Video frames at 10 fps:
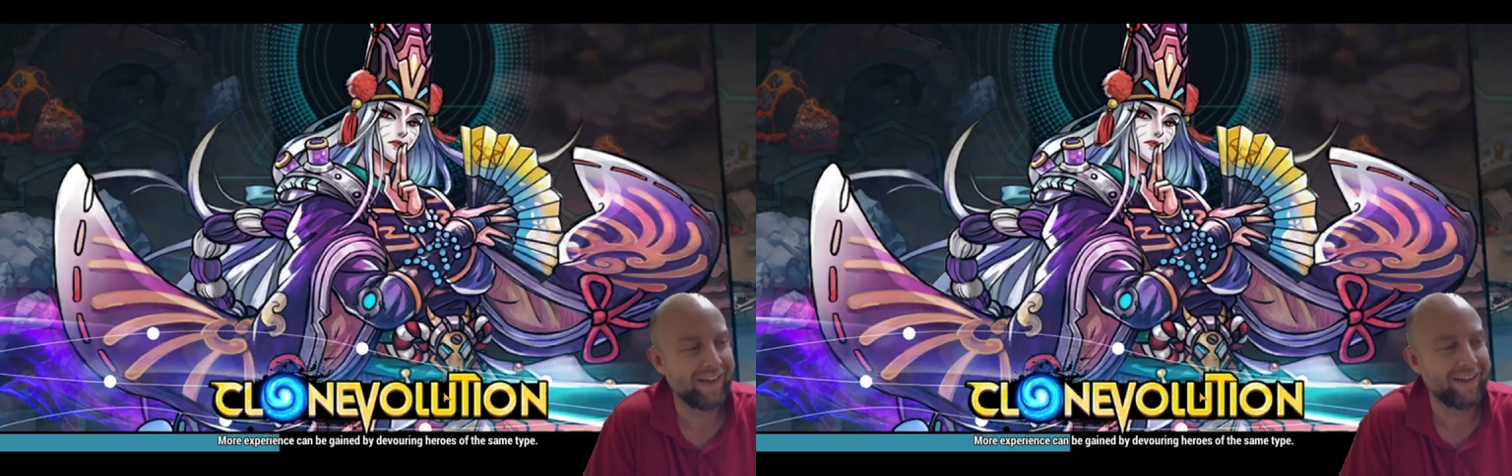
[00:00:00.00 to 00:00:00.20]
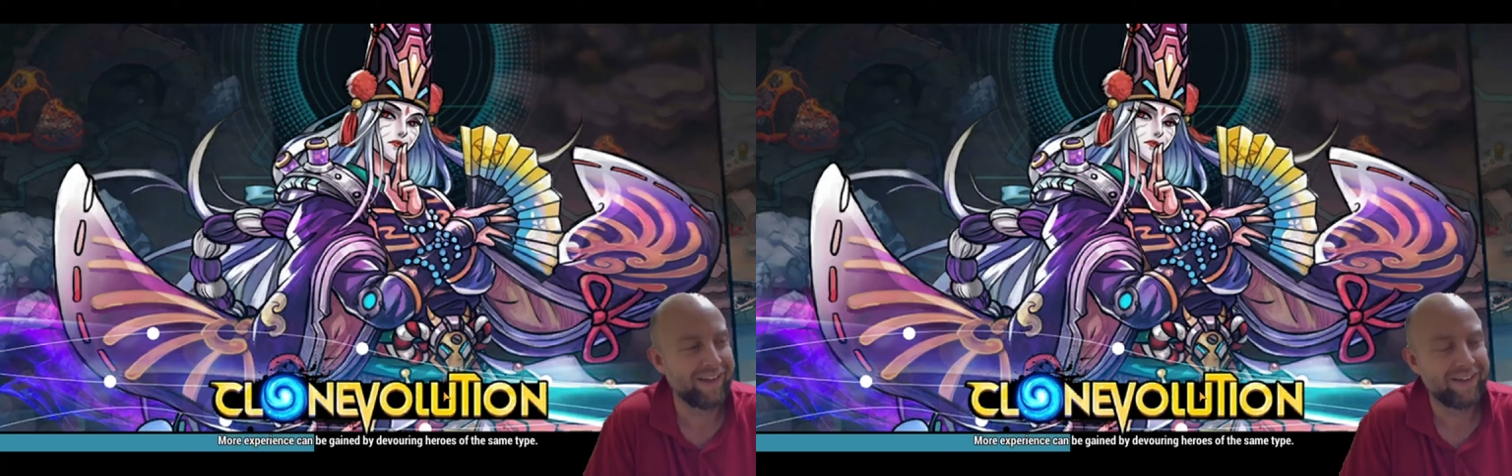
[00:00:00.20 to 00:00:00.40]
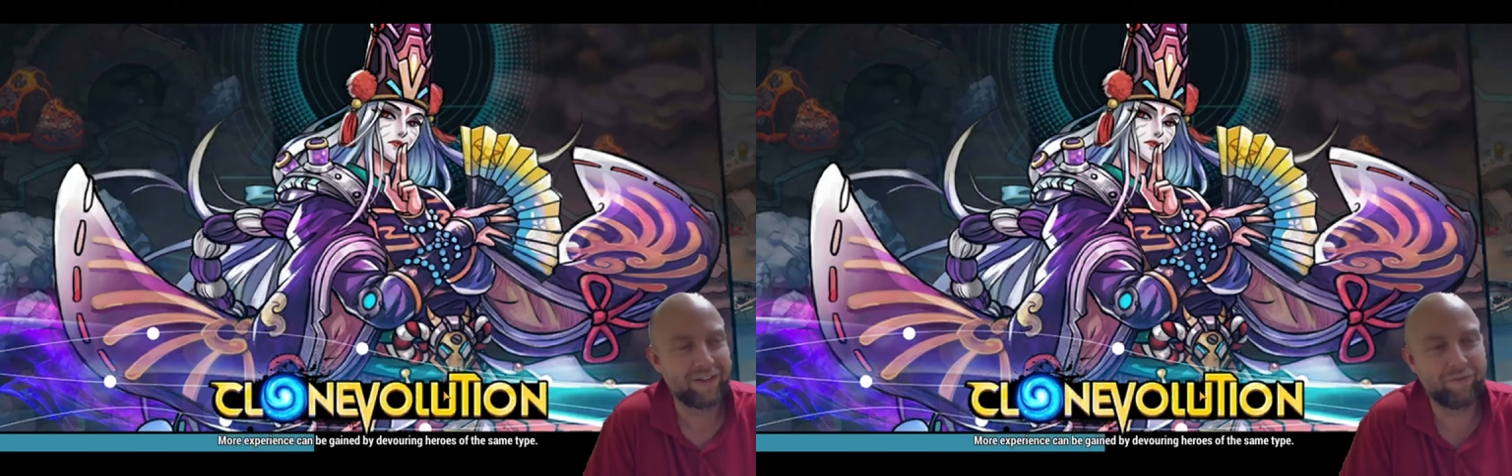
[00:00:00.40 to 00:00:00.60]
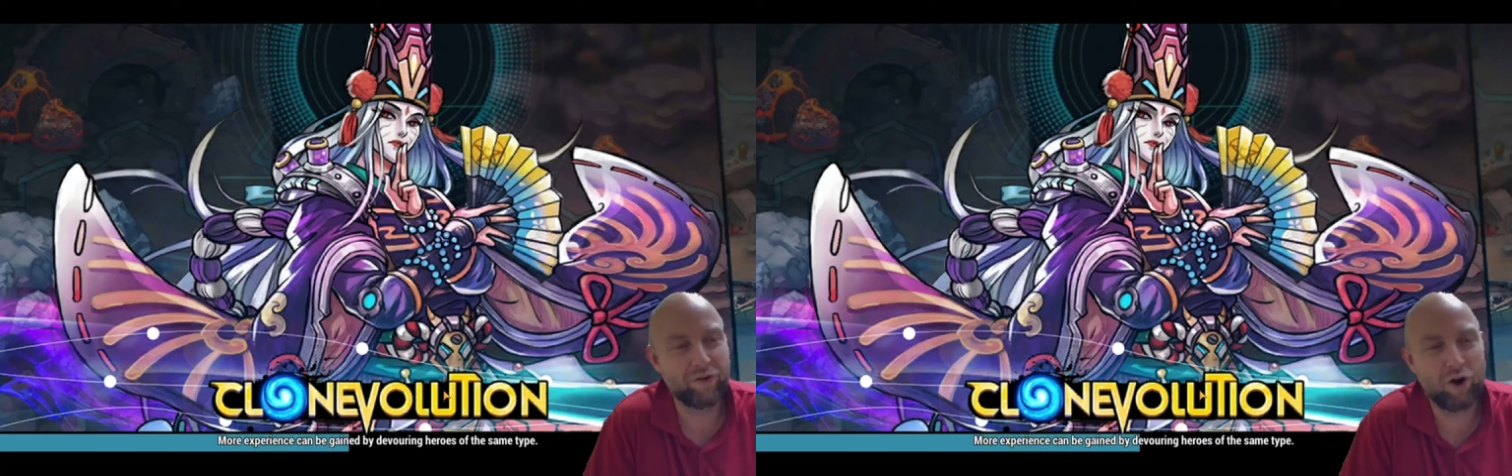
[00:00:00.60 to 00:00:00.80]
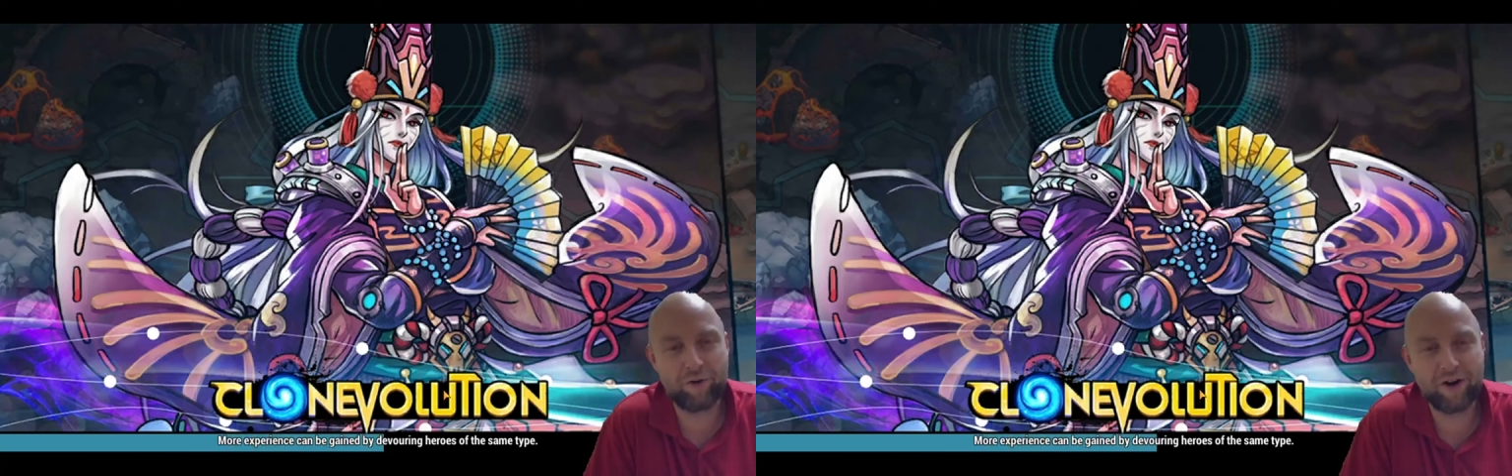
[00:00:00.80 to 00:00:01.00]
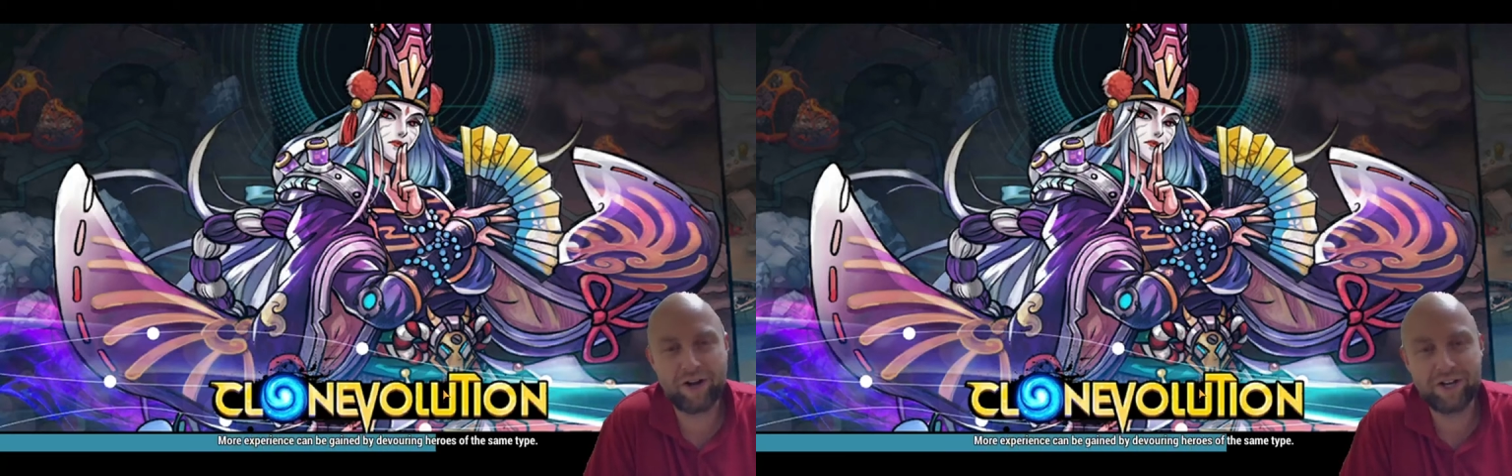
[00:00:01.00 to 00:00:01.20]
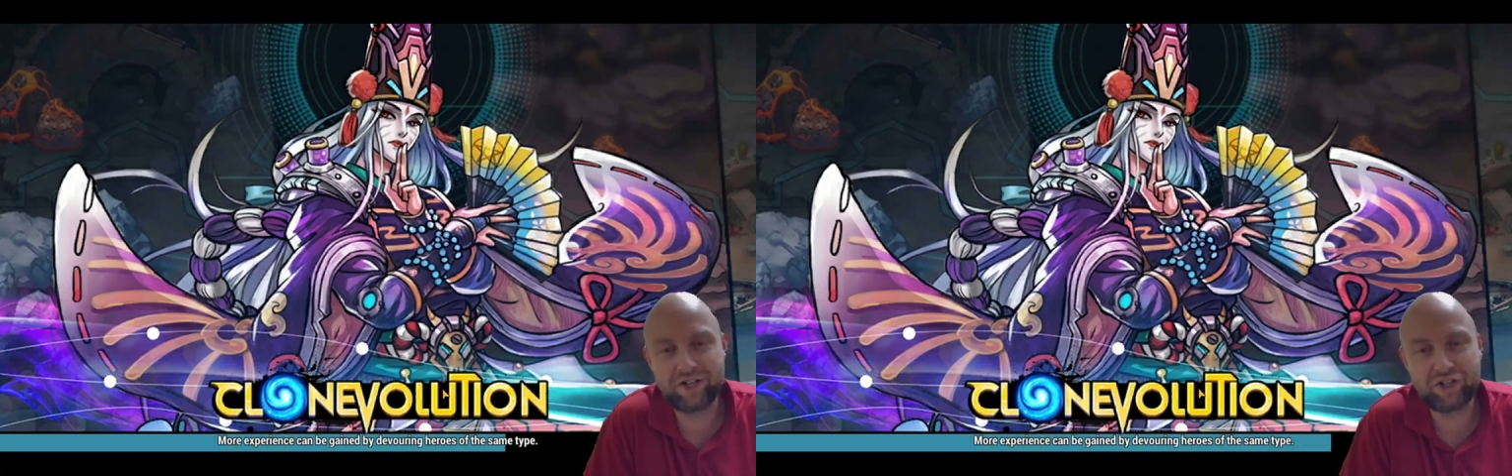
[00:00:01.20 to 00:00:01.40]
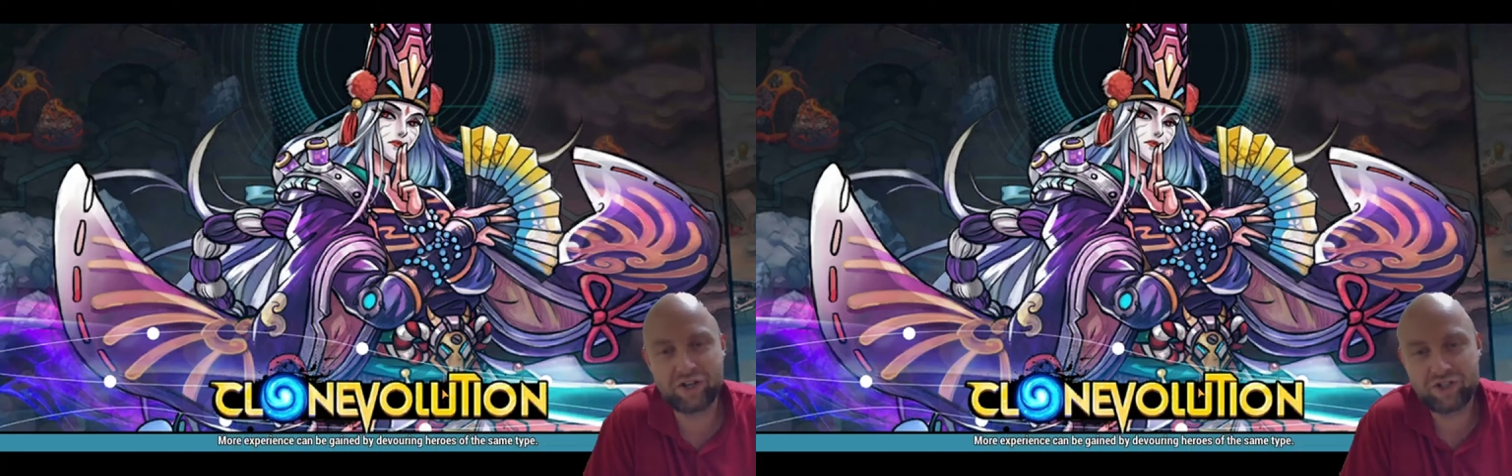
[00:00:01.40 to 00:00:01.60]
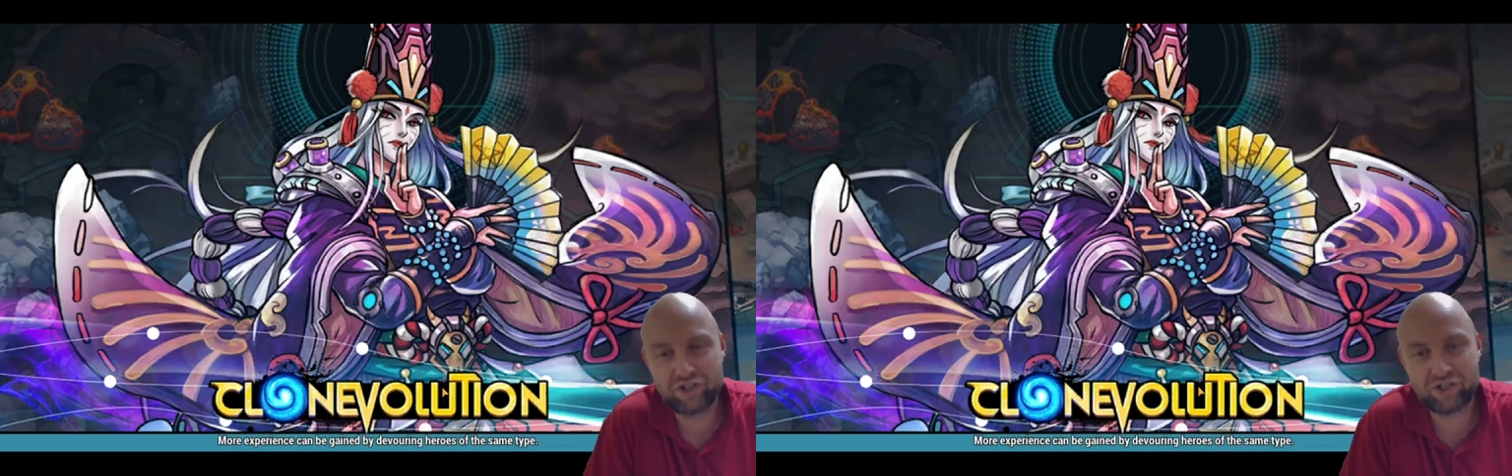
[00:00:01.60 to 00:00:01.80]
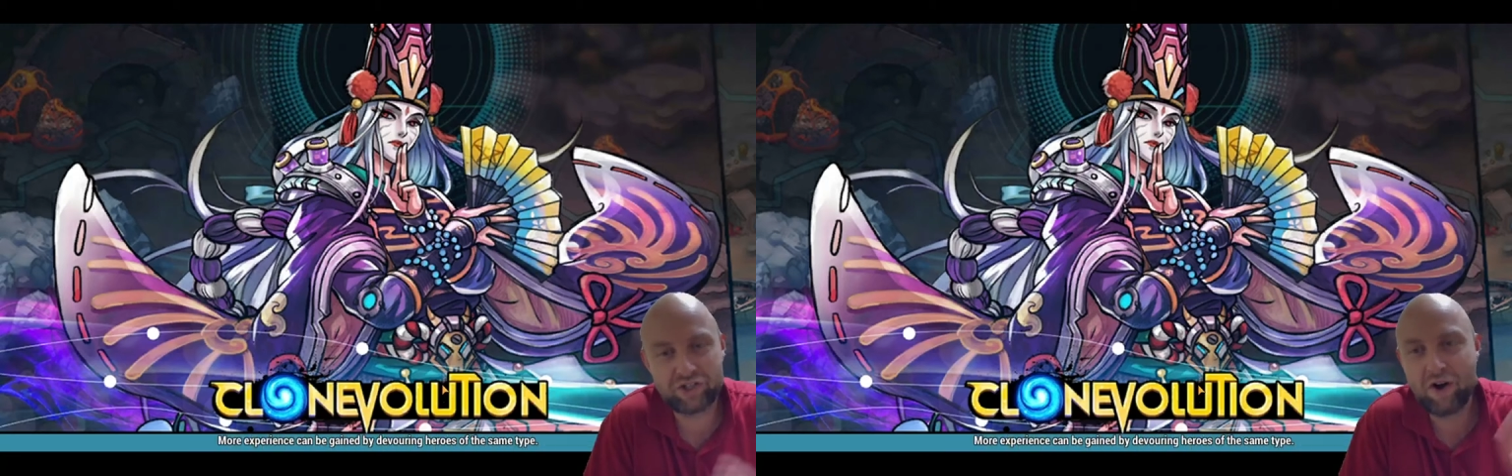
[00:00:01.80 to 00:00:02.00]
If you're already injured, just
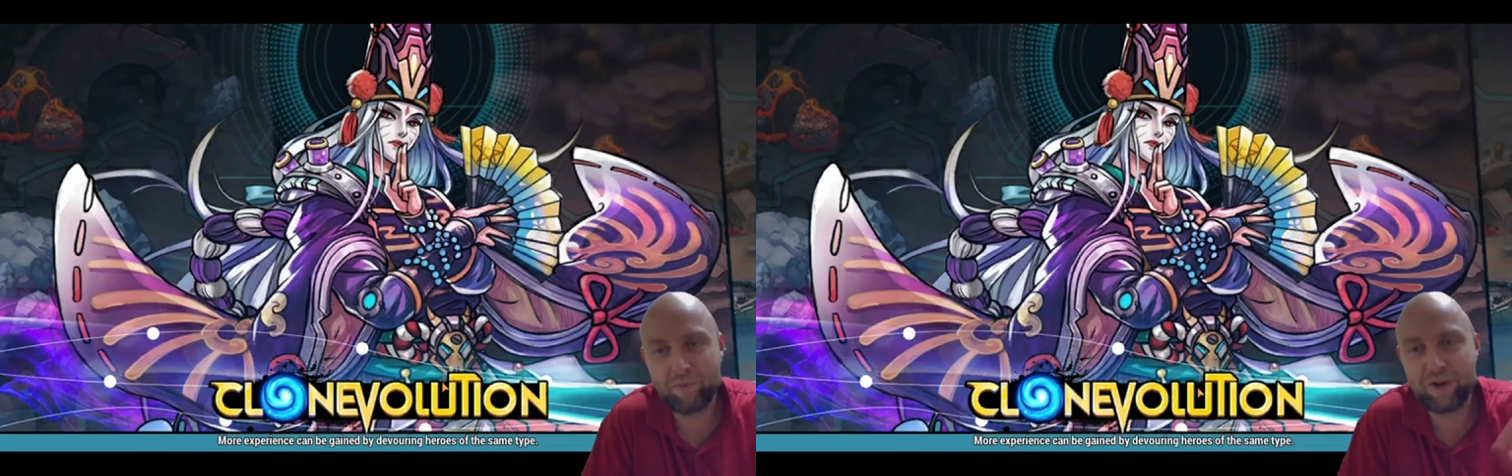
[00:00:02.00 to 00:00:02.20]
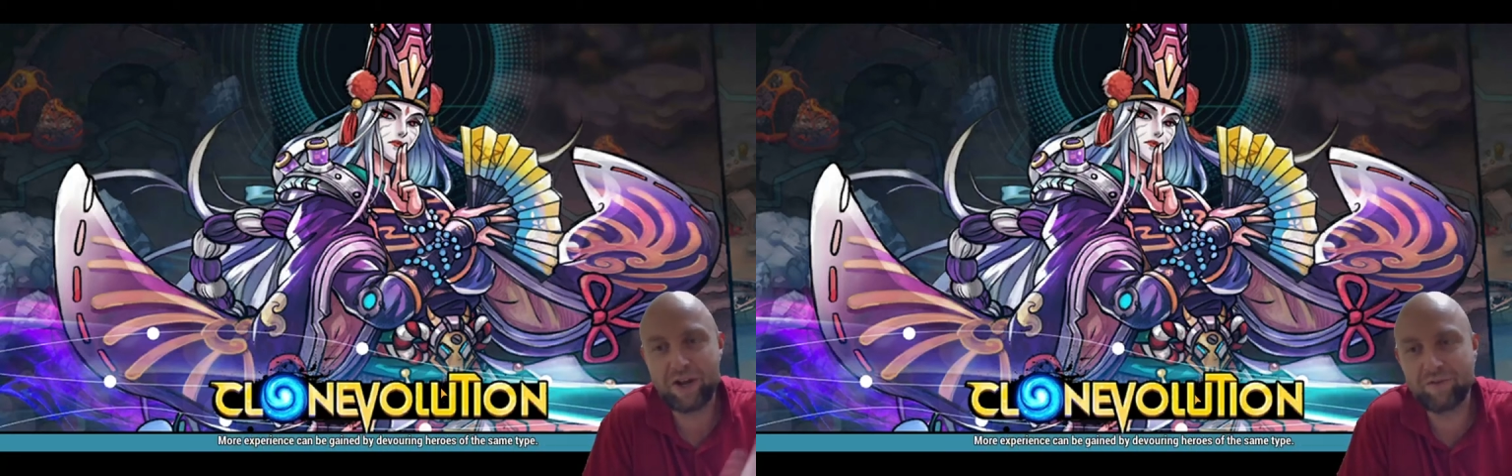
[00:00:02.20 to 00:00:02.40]
stop paying for